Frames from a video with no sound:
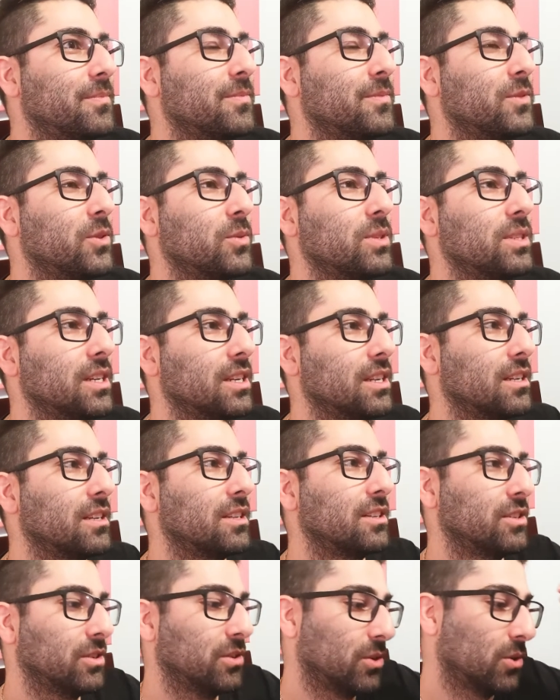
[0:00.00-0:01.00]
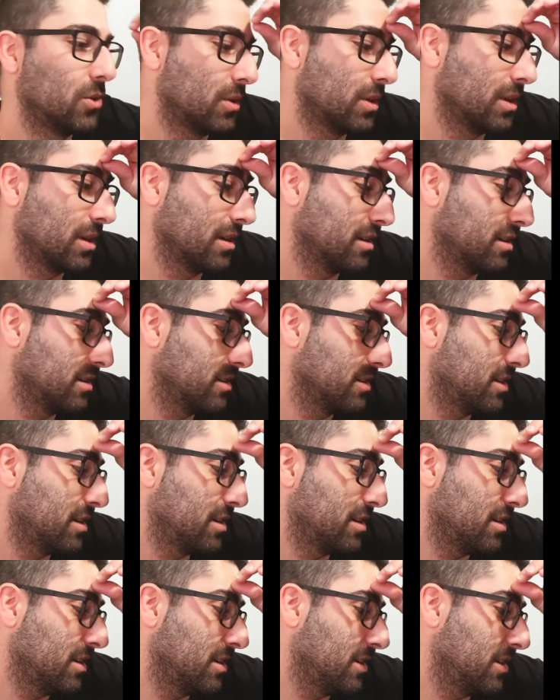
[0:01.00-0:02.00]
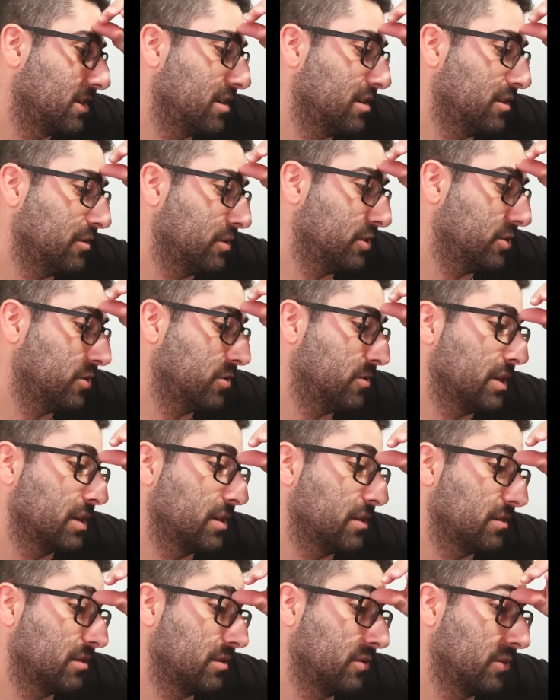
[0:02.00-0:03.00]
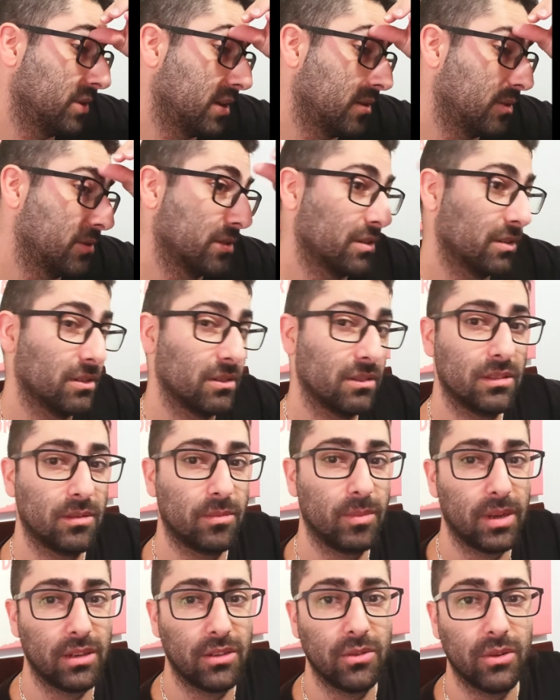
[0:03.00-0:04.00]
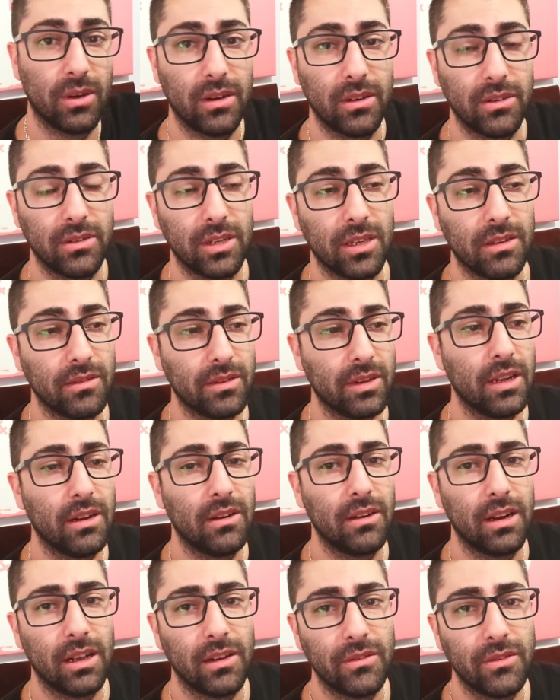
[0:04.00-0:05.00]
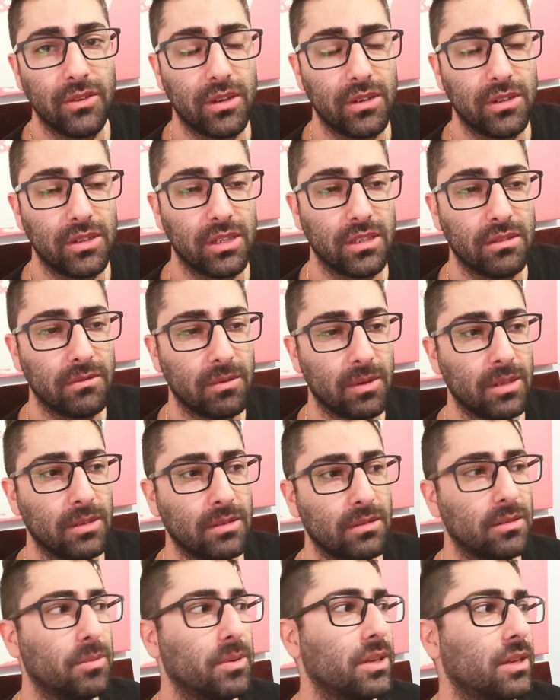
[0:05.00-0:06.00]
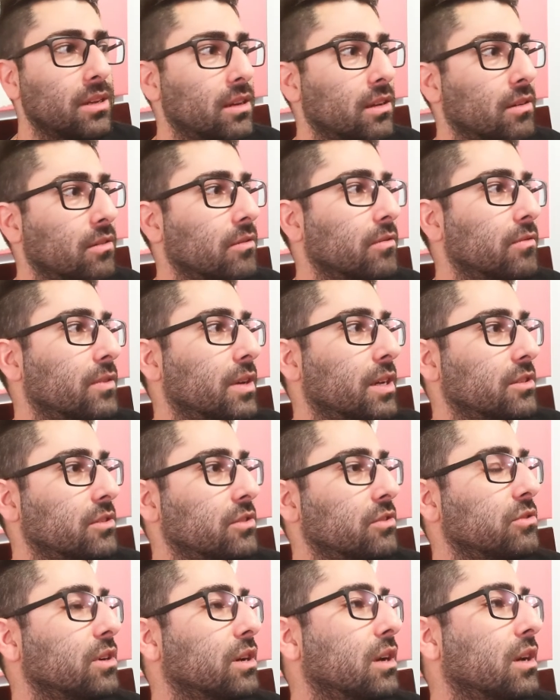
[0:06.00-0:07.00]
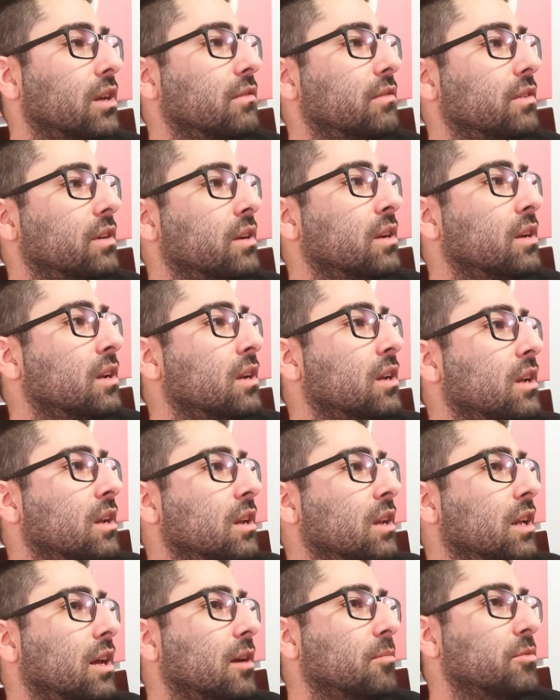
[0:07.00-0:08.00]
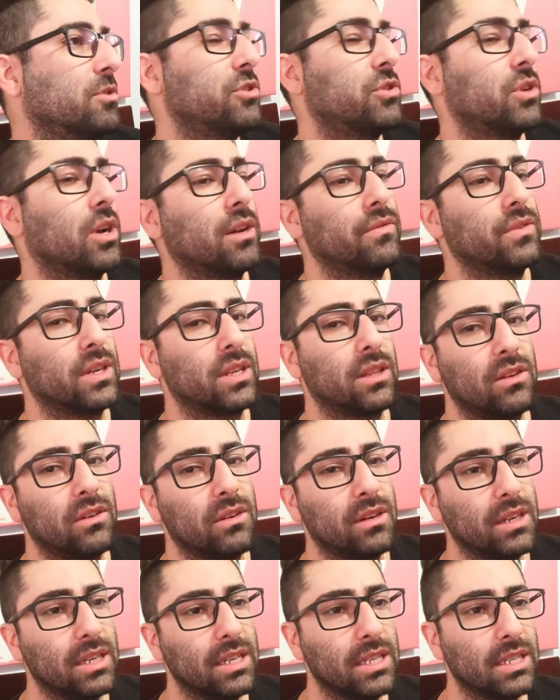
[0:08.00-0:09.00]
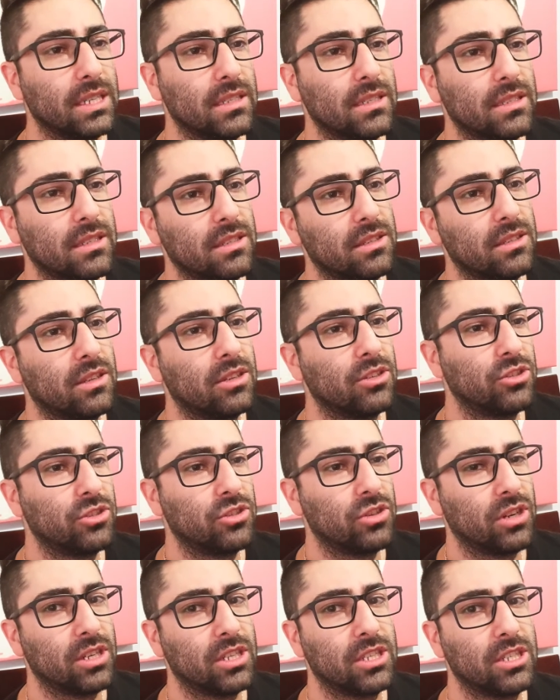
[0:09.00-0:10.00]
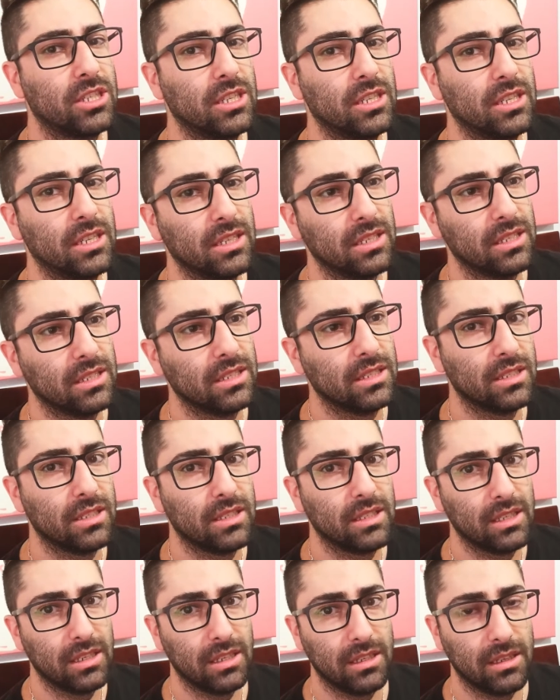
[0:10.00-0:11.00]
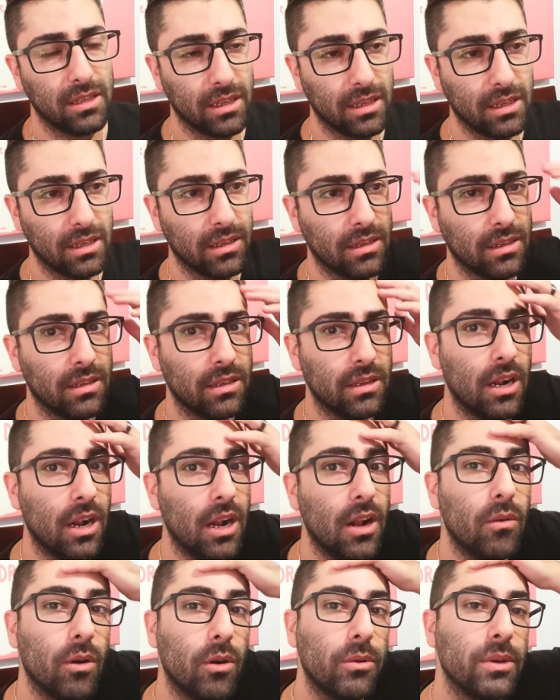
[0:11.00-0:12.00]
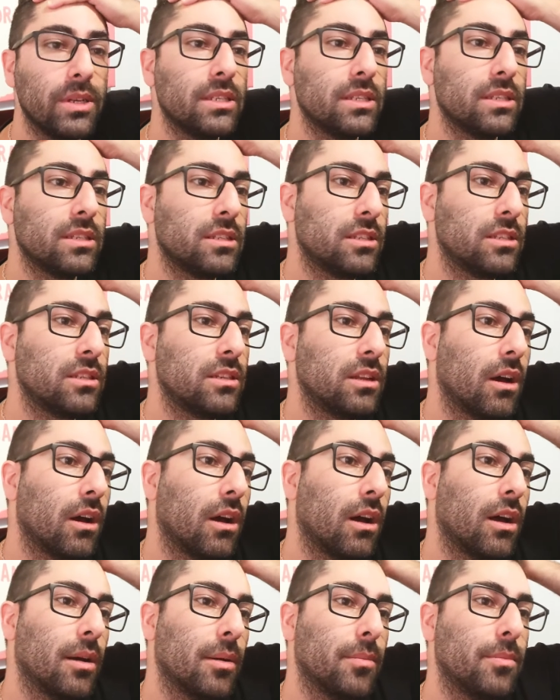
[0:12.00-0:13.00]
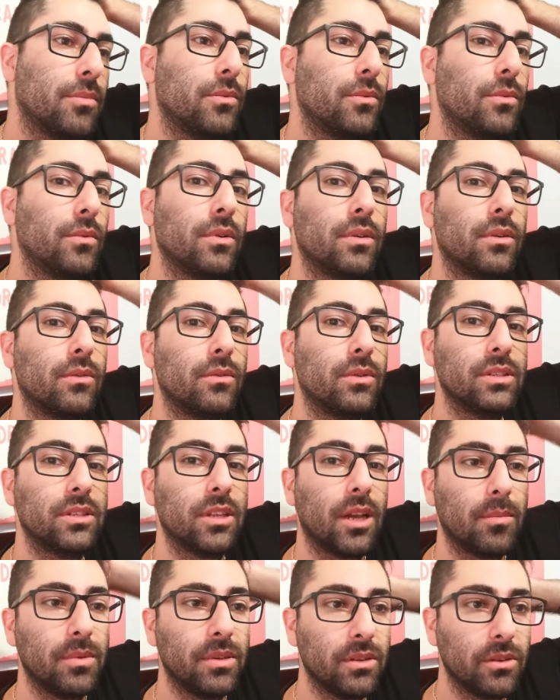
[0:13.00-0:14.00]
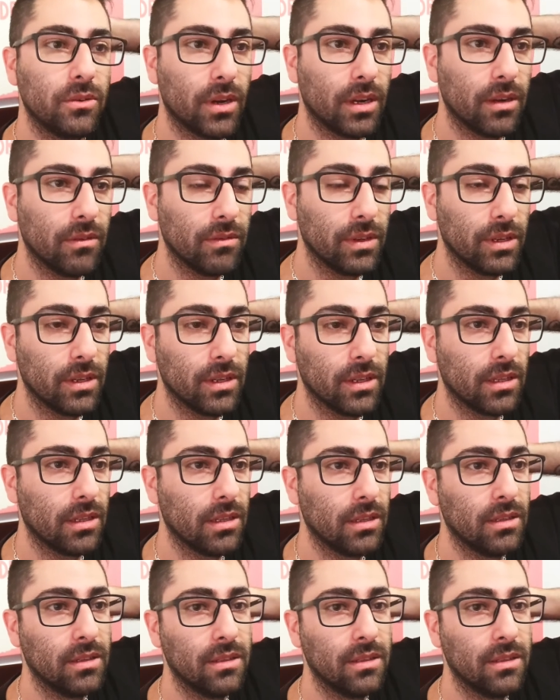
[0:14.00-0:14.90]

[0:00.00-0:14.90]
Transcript: So we decided to go there. And we drove out 2 hours. It's about a 2-hour drive. An hour and a half, 2-hour drive. It's depending on how fast you drive, how much traffic there is, construction, and then we stopped. We stopped in Grenville